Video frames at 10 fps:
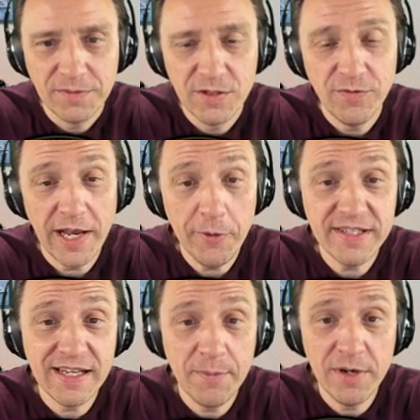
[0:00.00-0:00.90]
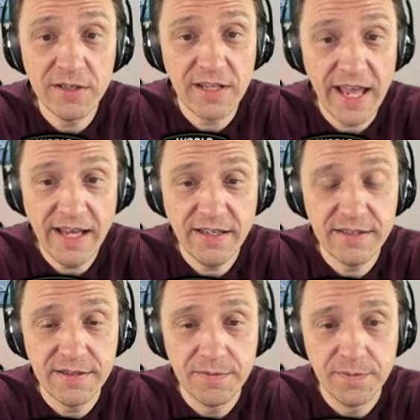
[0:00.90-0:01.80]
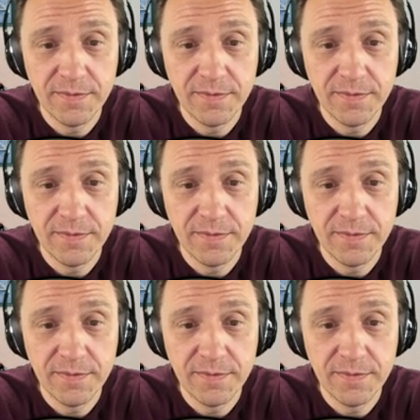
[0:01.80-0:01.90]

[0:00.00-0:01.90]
So very similar decks.